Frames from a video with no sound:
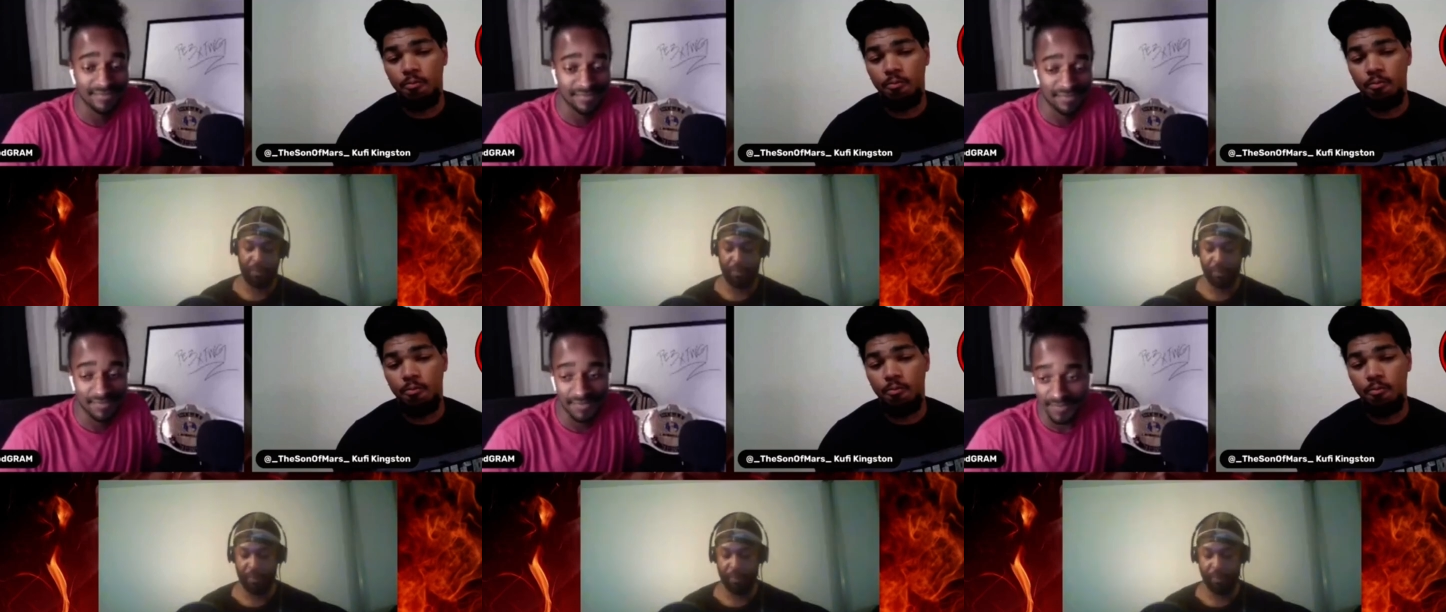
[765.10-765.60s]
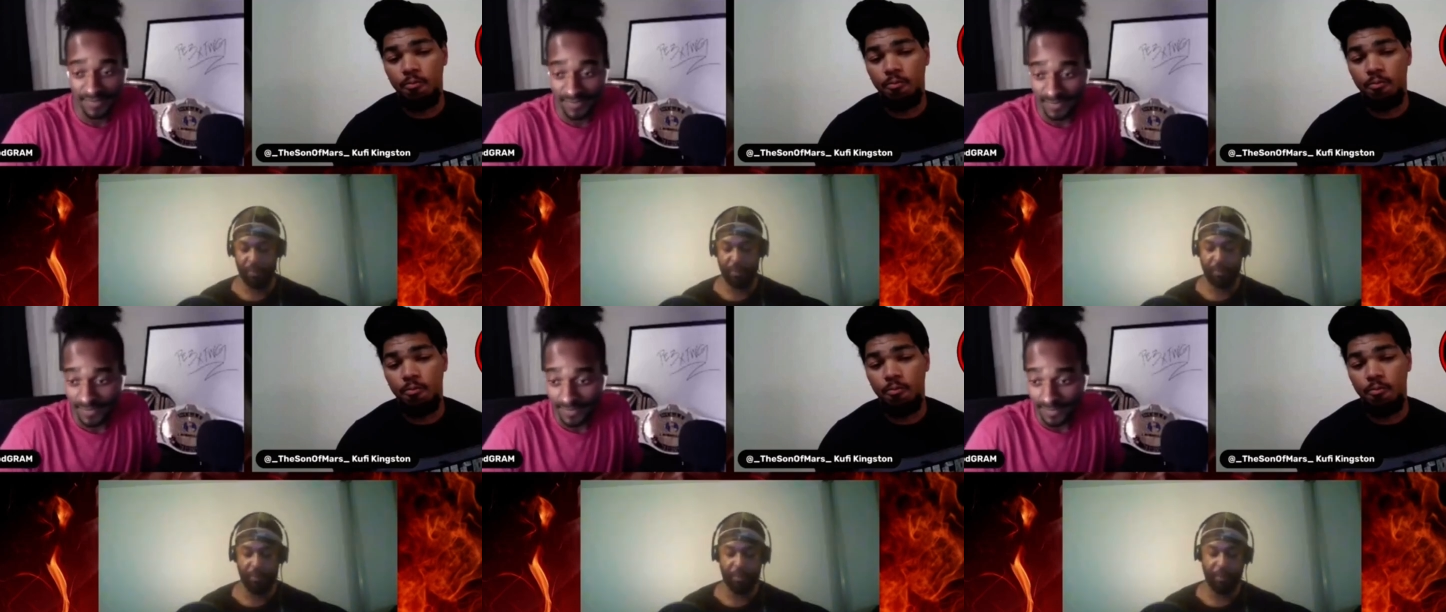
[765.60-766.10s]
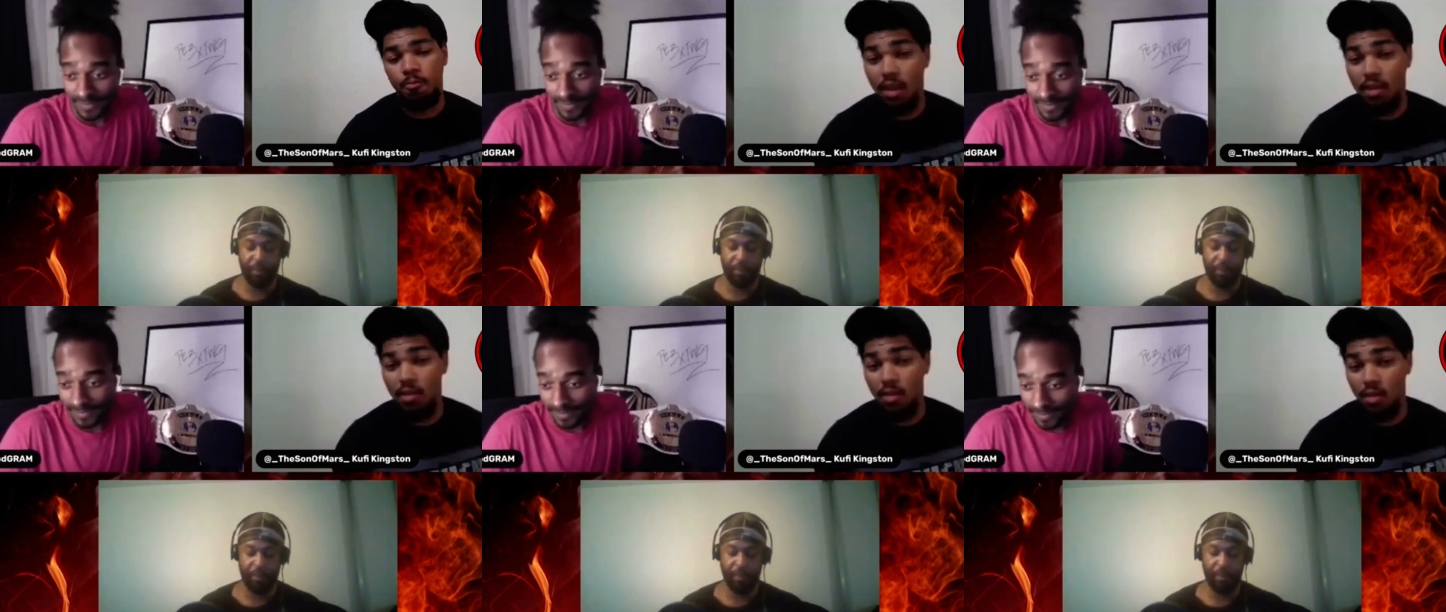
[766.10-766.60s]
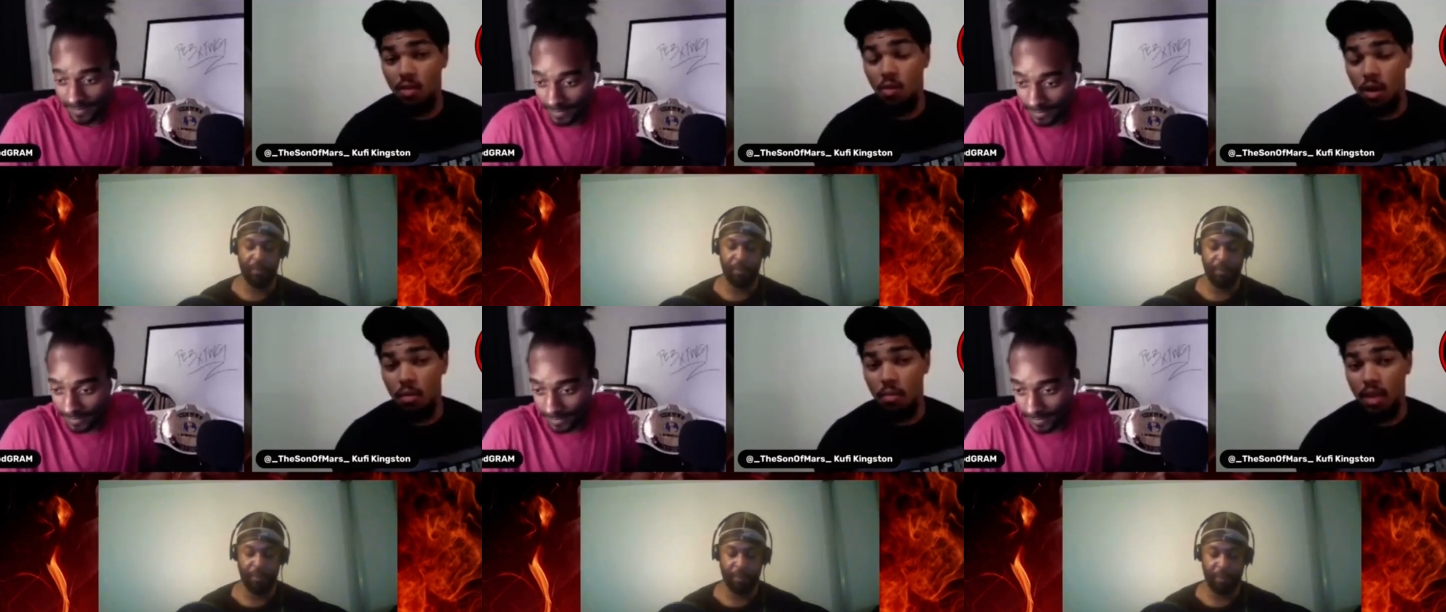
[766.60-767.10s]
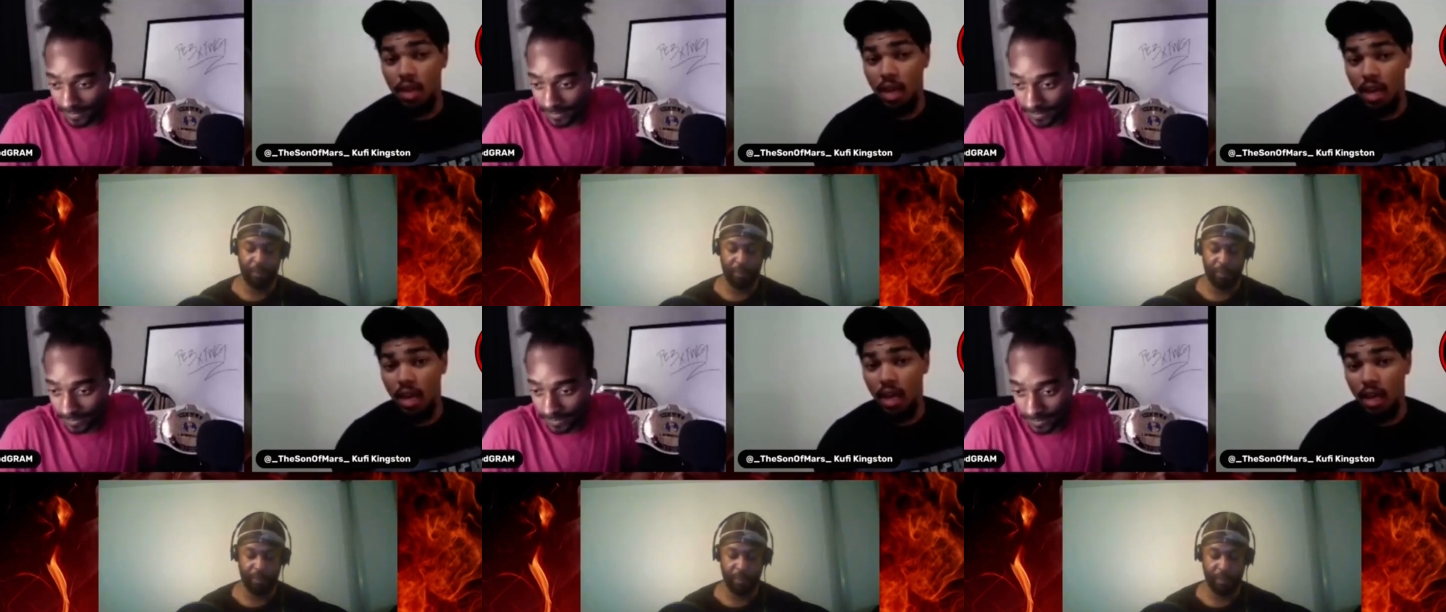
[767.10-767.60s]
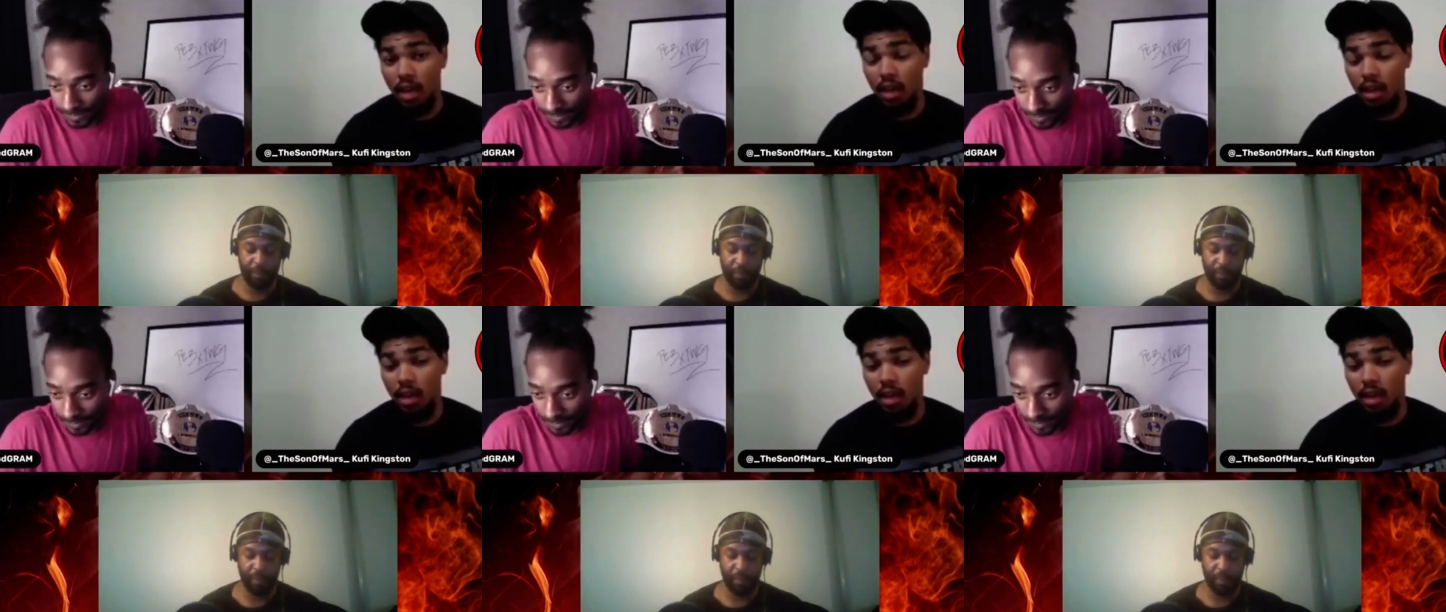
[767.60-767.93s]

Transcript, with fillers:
Speaker 1: in the foot because you want to be because you want to be uh